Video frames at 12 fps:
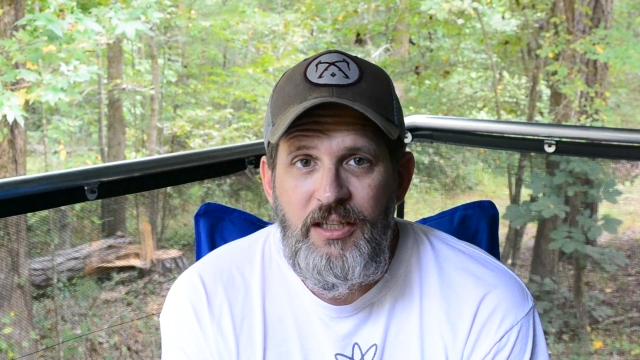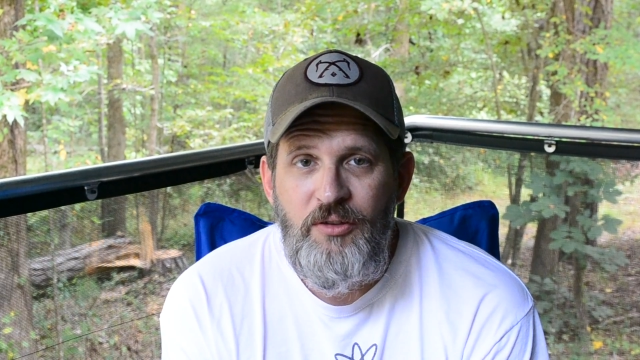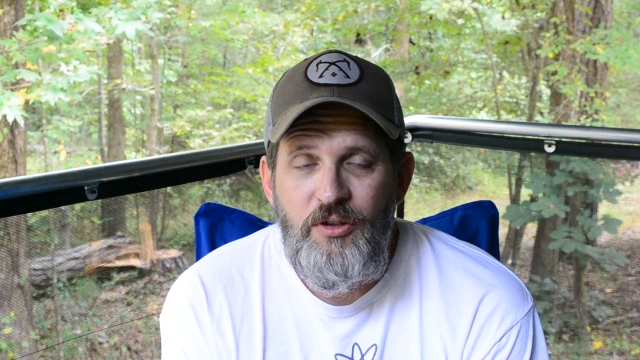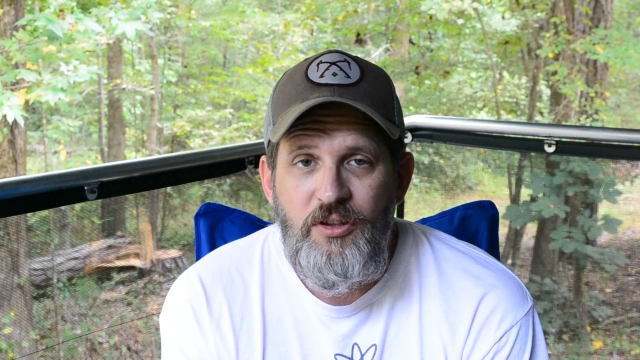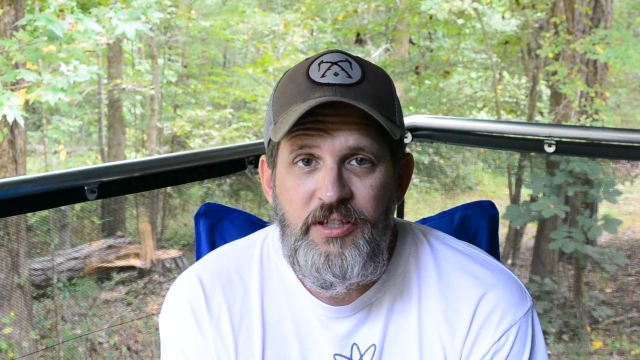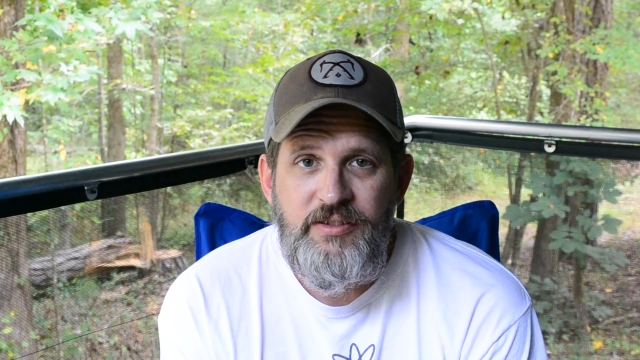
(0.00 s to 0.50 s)

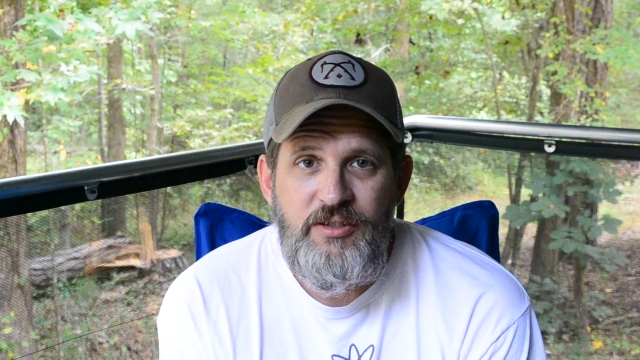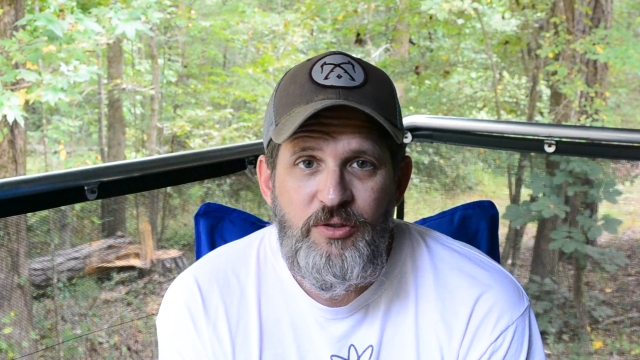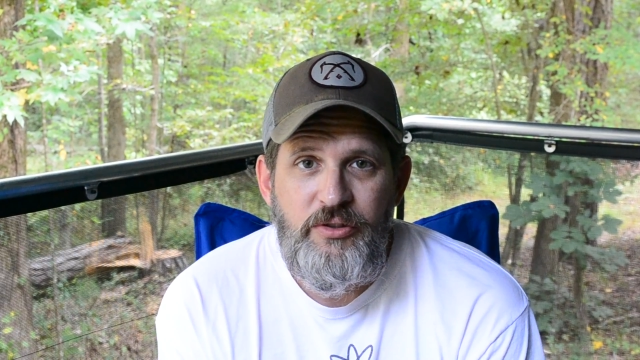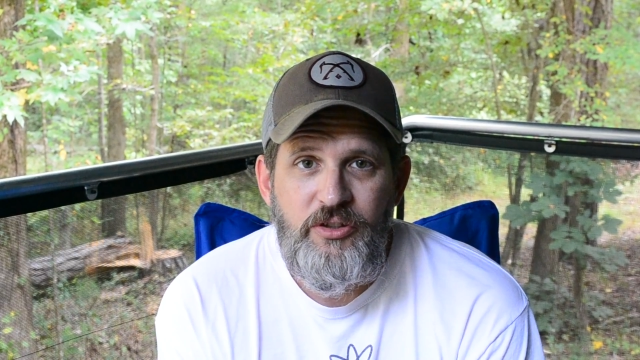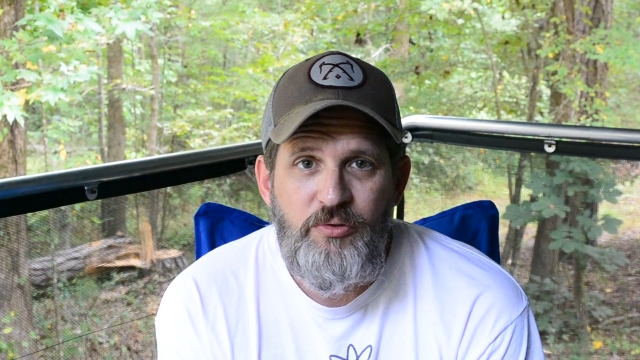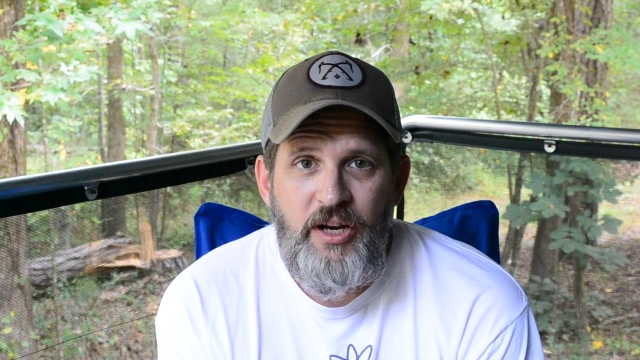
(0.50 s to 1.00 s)
either listen to
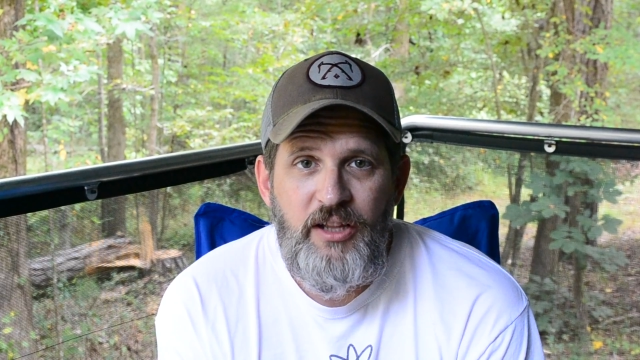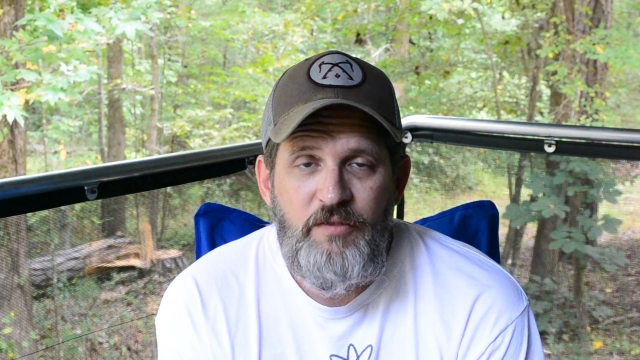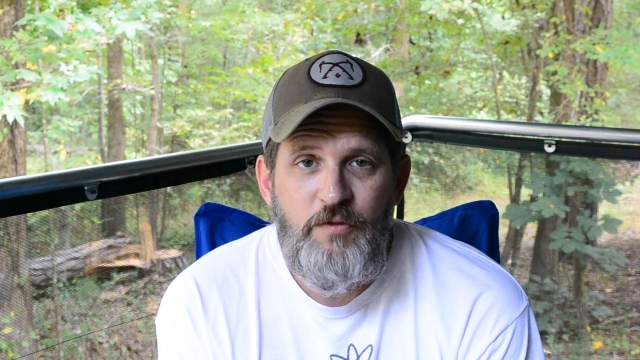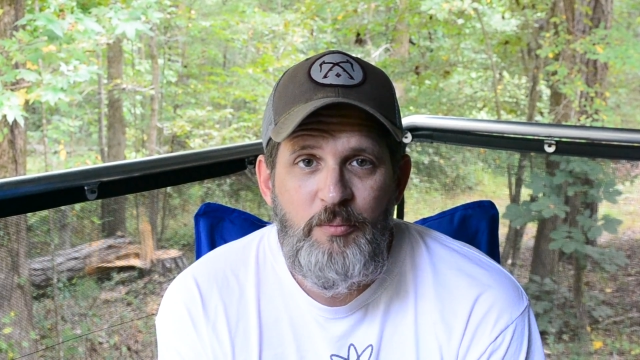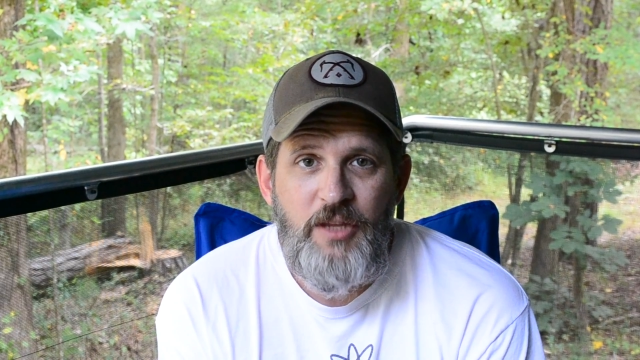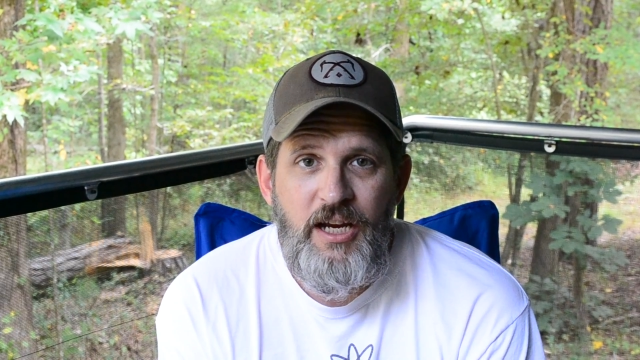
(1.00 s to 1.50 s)
it directly
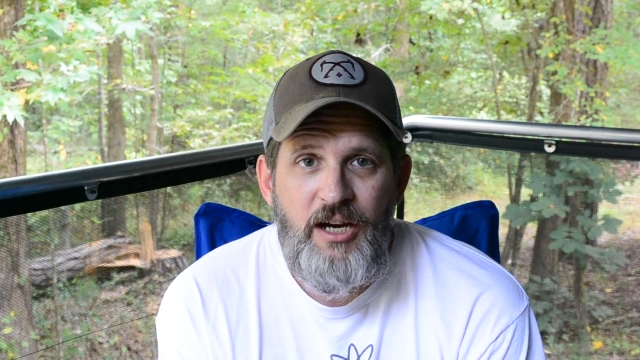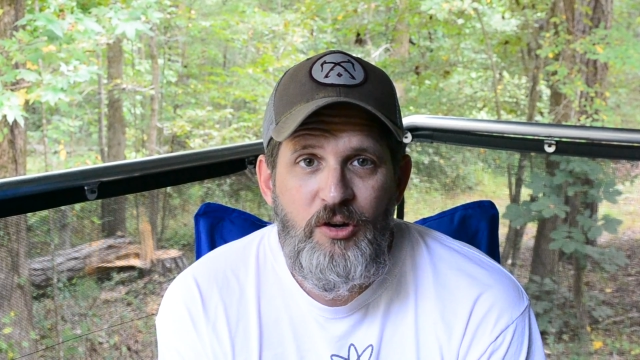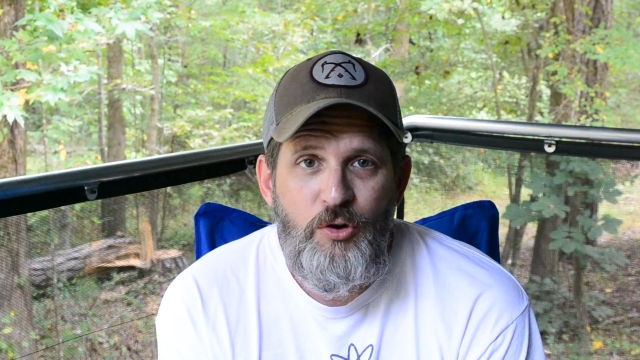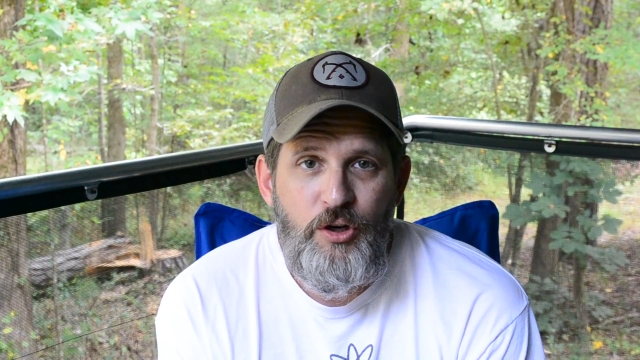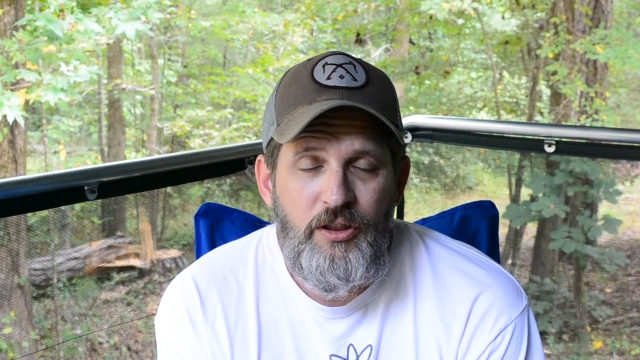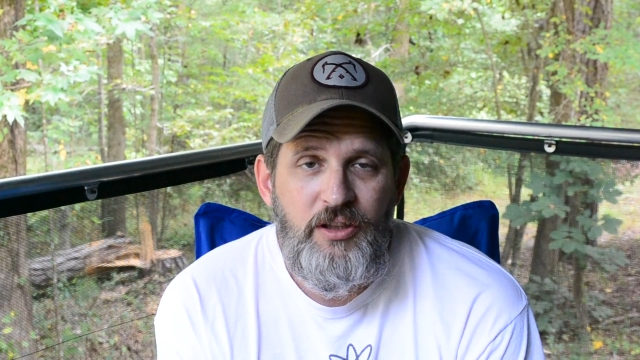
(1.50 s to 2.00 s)
from there
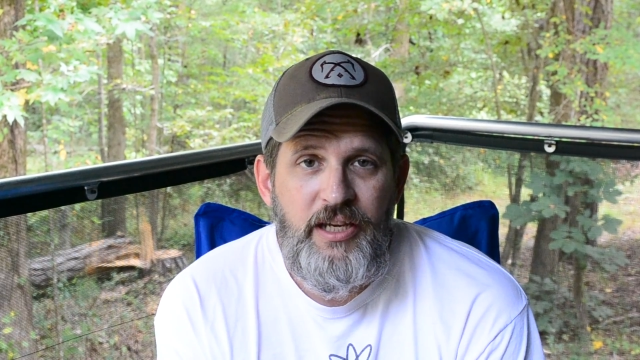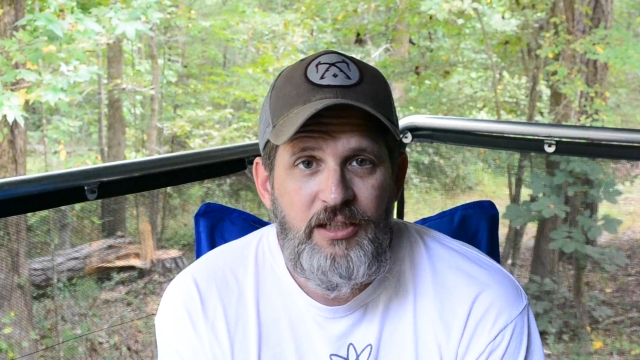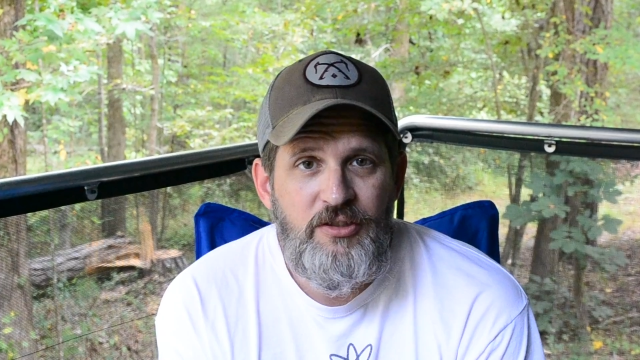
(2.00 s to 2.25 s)
or link